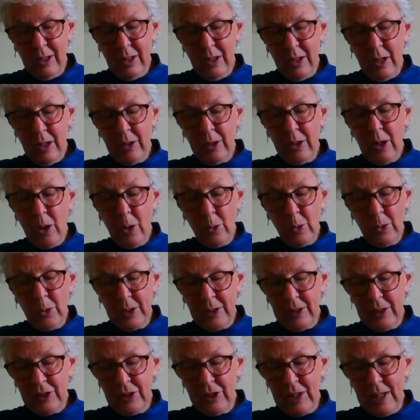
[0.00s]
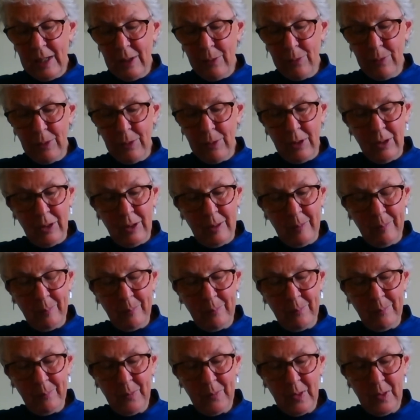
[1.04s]
On hold on the telephone,
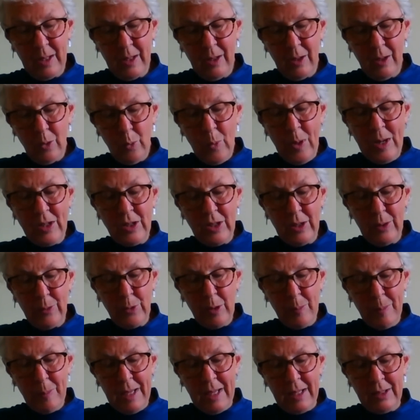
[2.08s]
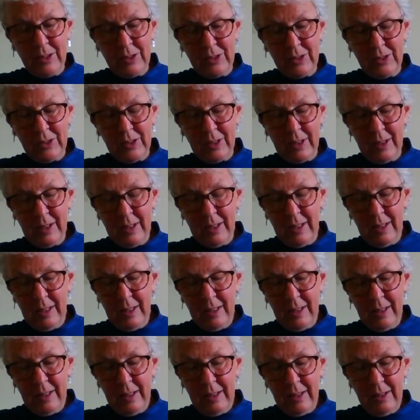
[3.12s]
waiting for a bus,
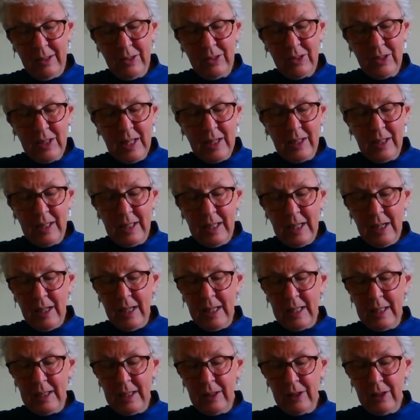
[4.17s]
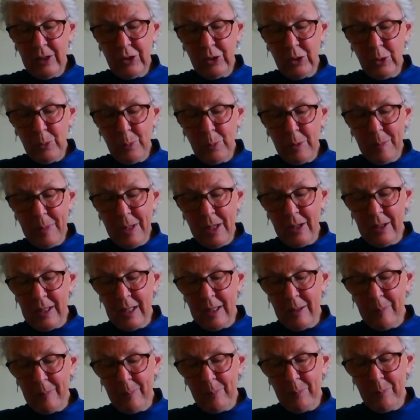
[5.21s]
standing in line in the
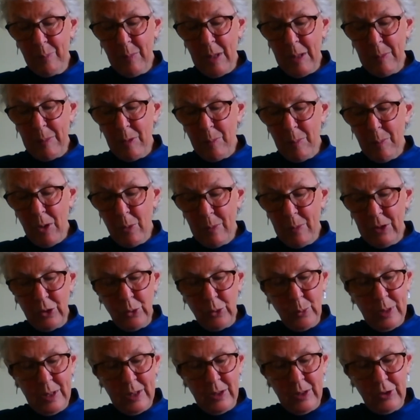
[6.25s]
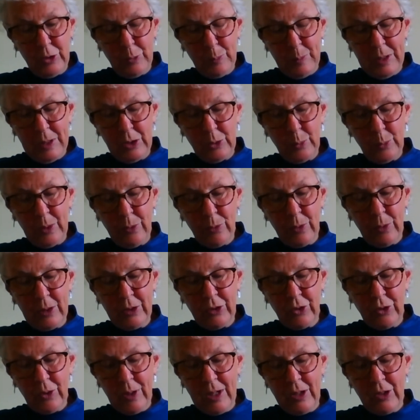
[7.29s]
supermarket may be moments we dismiss with
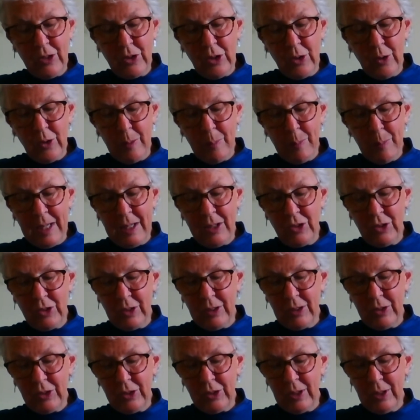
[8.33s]
frustration or impatience,